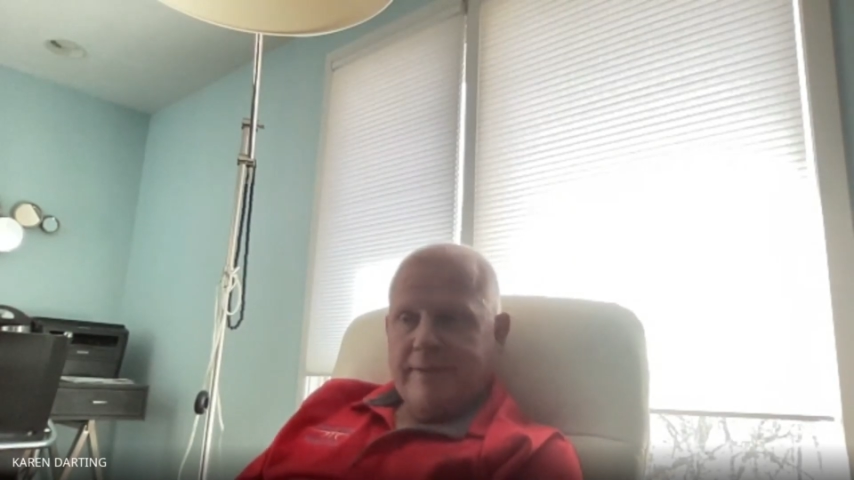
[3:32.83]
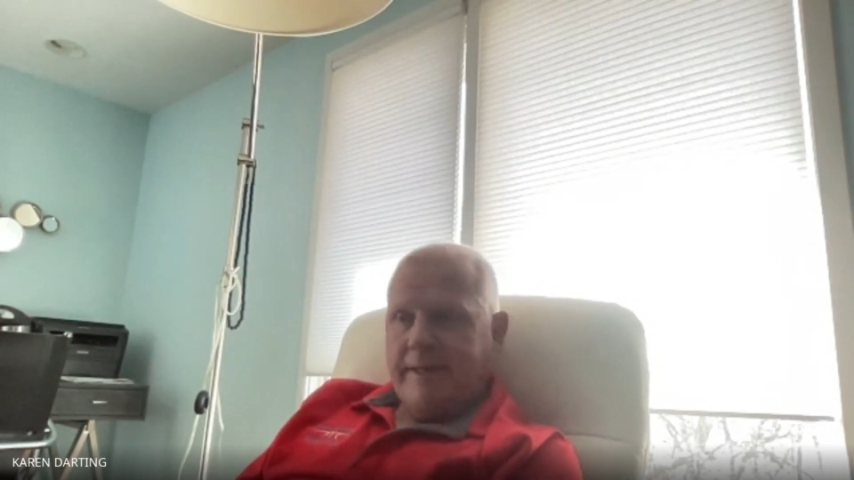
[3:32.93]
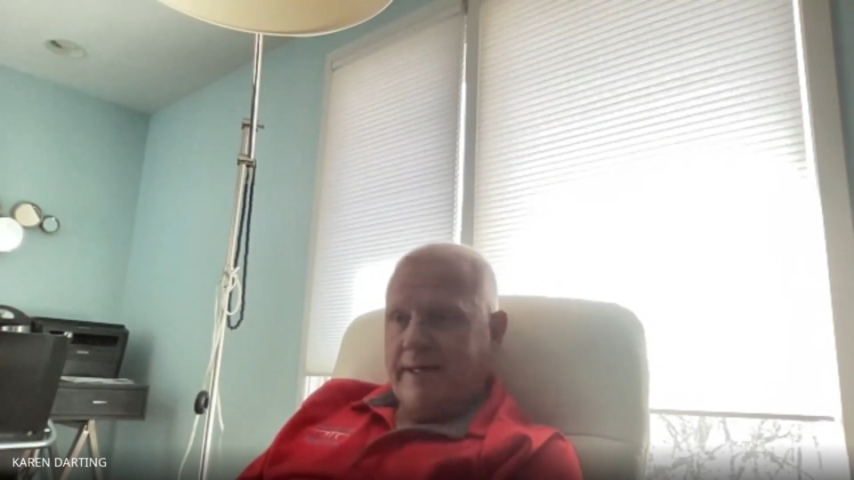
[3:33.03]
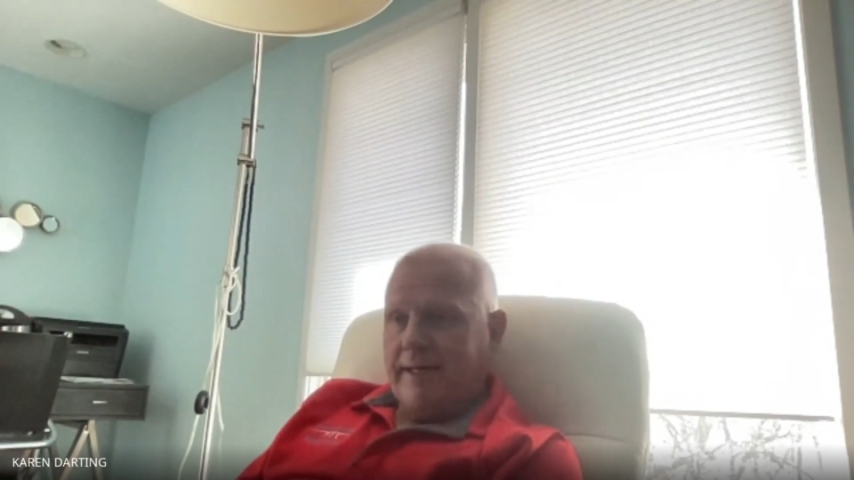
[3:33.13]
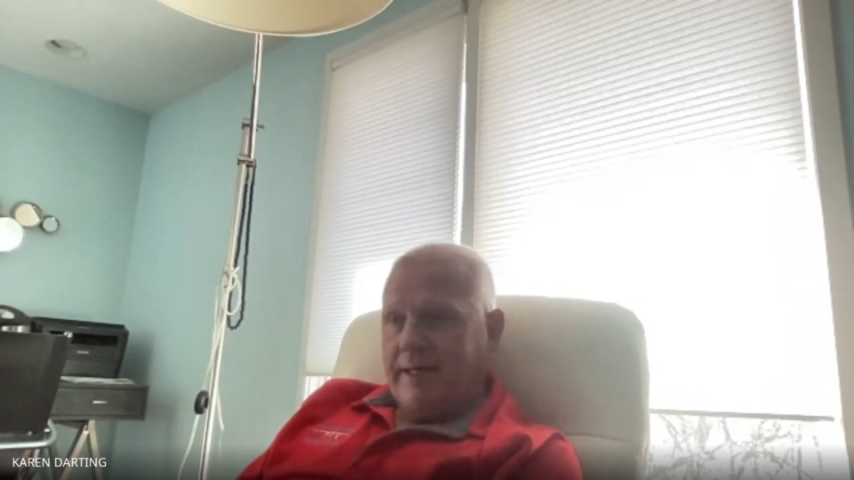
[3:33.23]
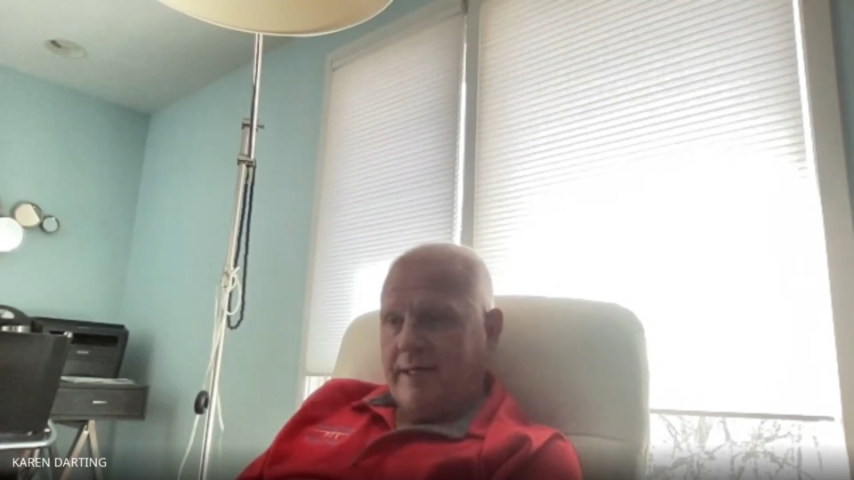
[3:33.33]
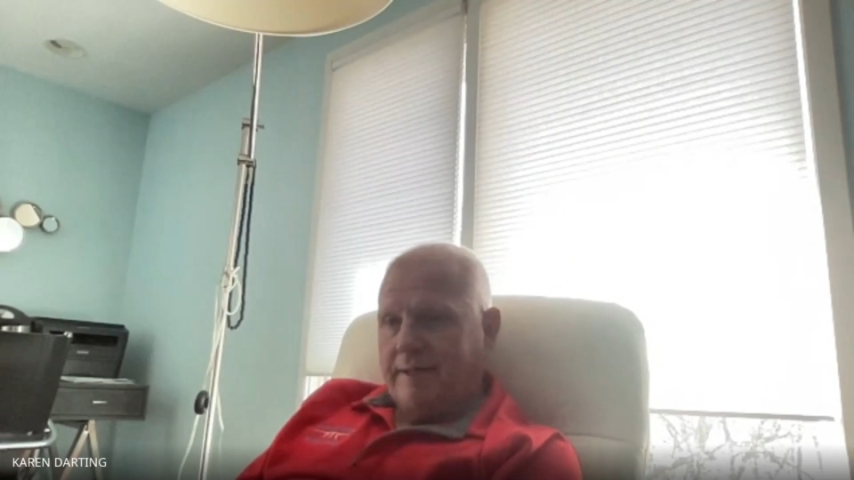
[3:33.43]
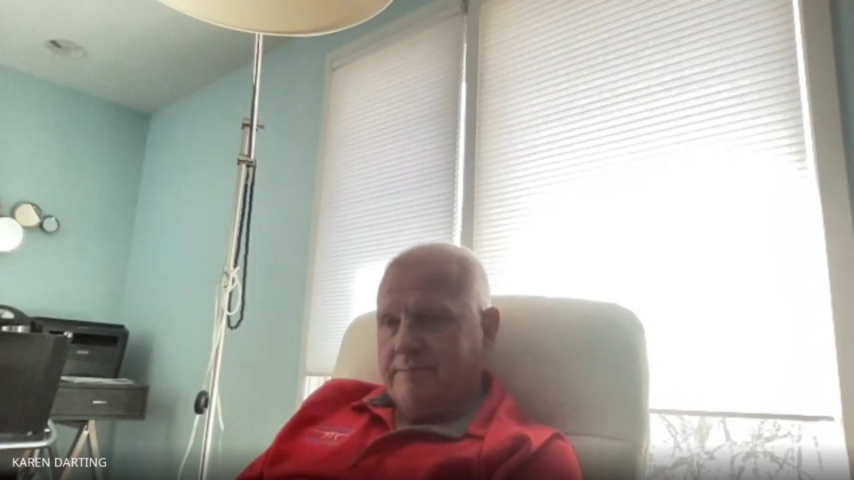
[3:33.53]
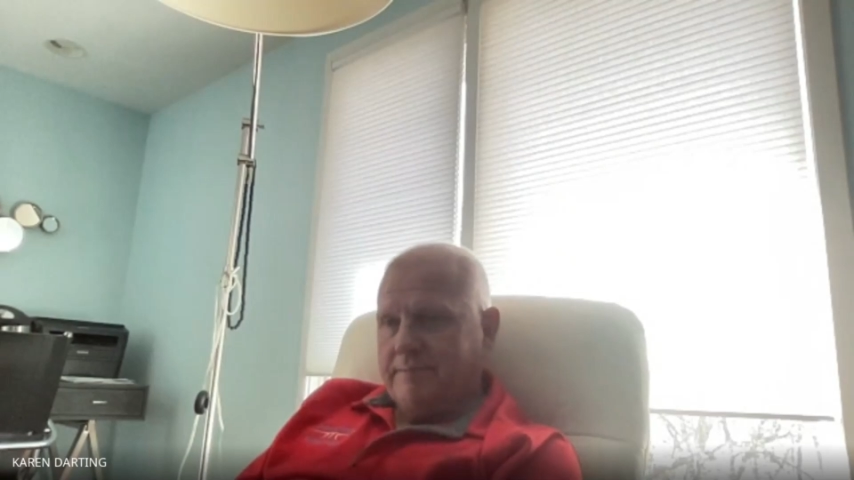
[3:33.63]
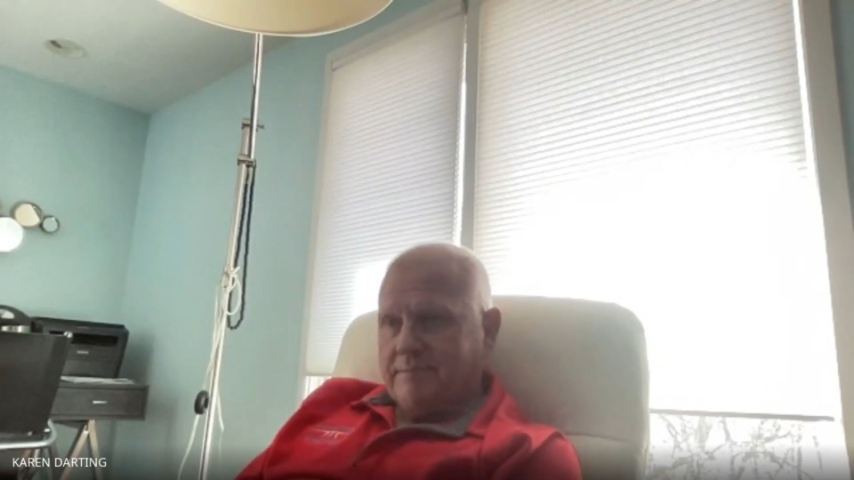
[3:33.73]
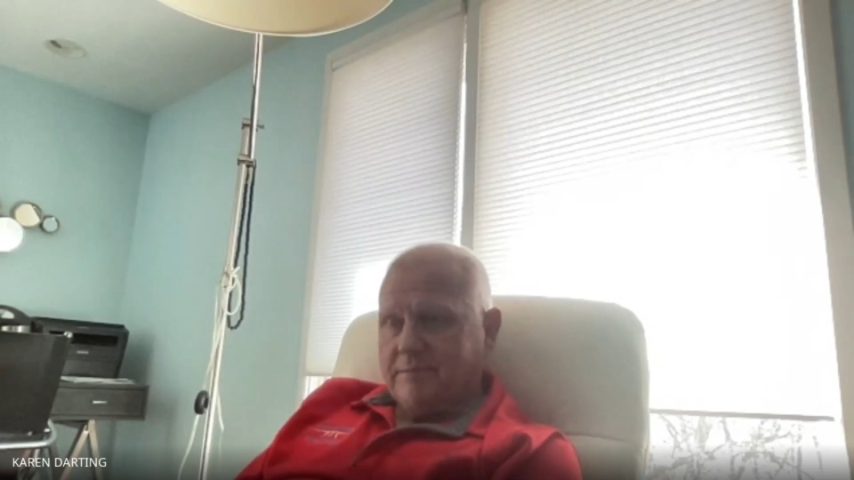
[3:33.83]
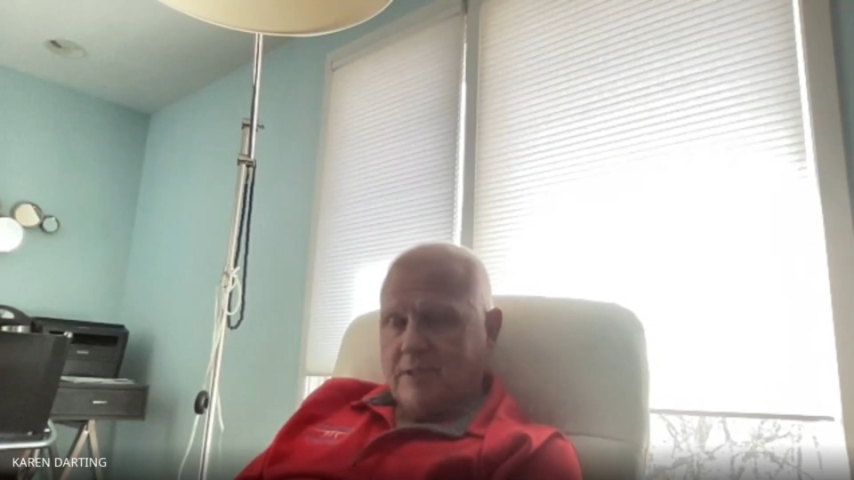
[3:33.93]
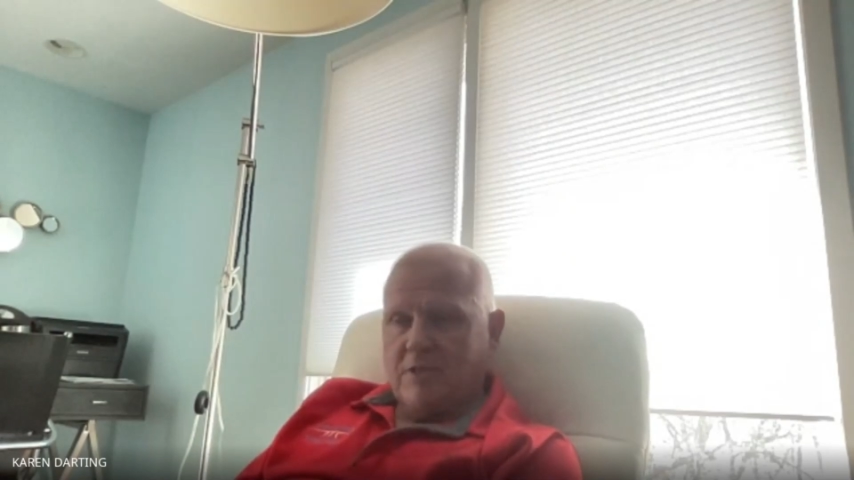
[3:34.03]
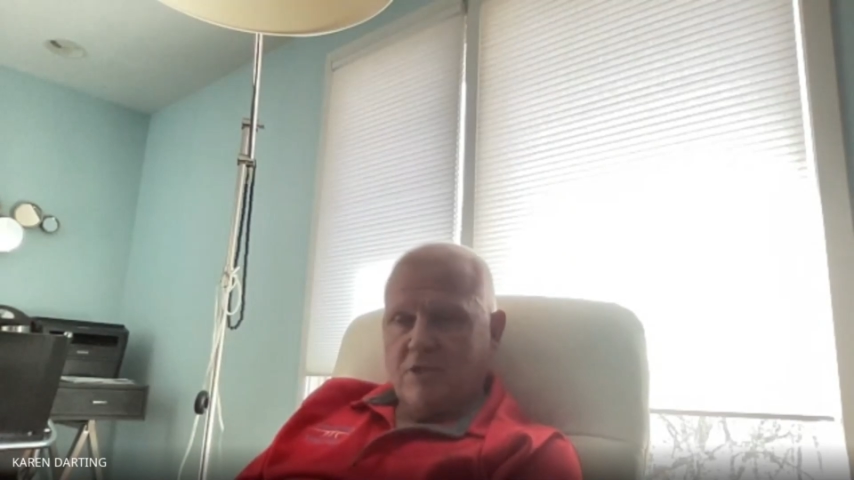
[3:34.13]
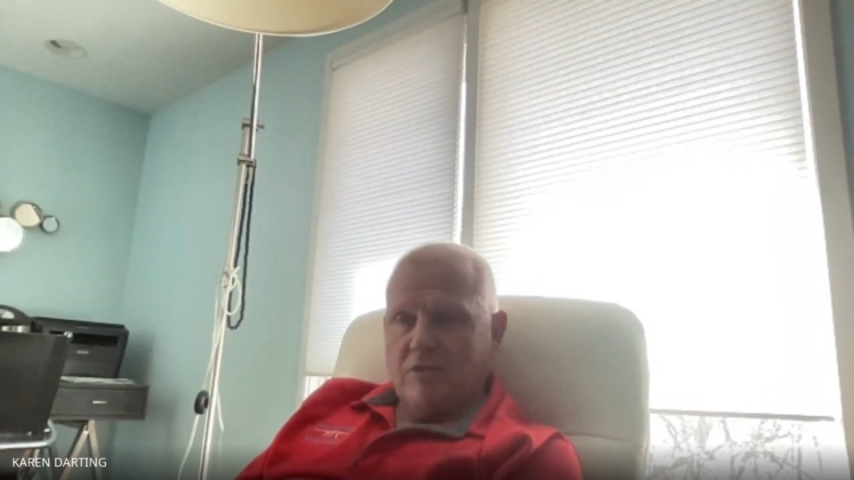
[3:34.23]

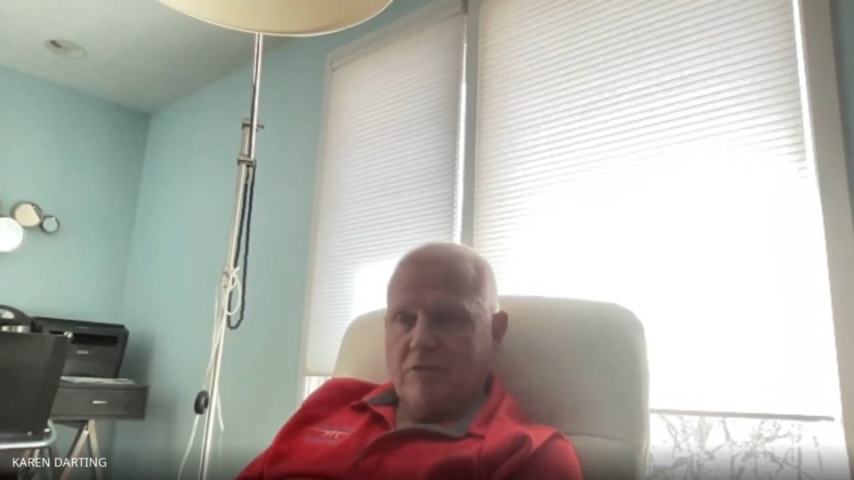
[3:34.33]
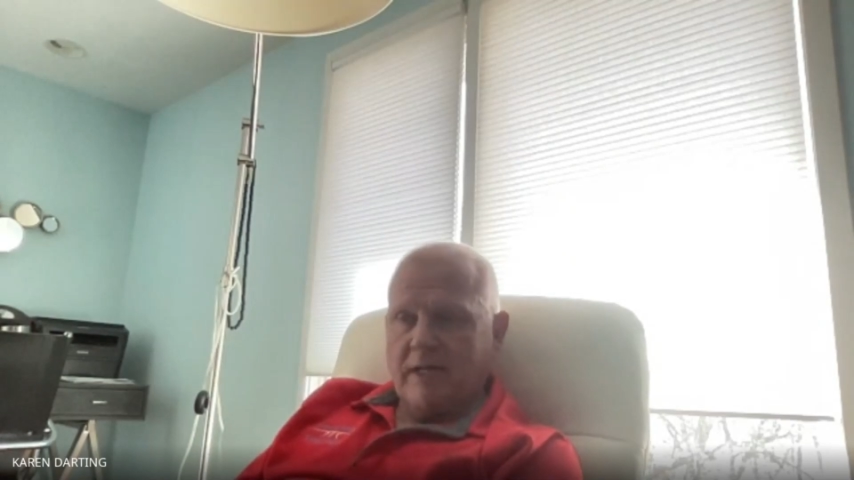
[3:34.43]
He shoots